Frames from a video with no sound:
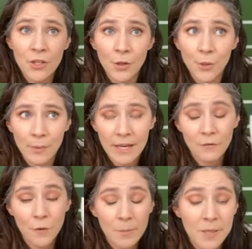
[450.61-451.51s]
They're
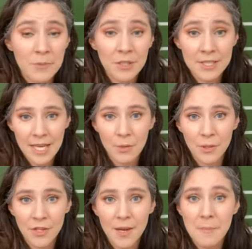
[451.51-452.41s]
great for people to take
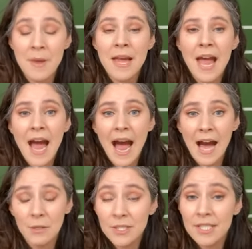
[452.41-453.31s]
with them
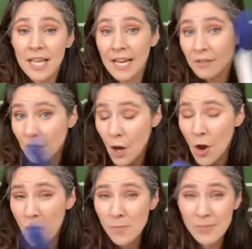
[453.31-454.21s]
outside of the
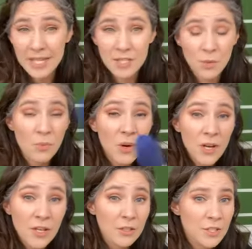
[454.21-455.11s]
home, like to
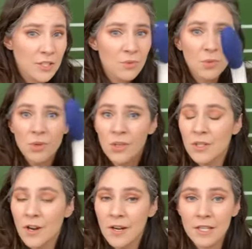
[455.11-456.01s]
work or
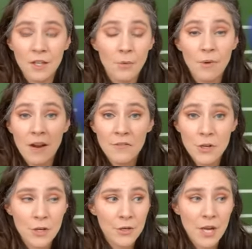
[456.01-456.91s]
school or you know
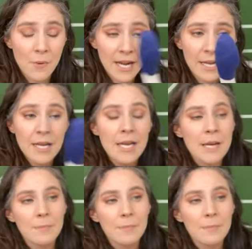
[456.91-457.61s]
wherever you're going.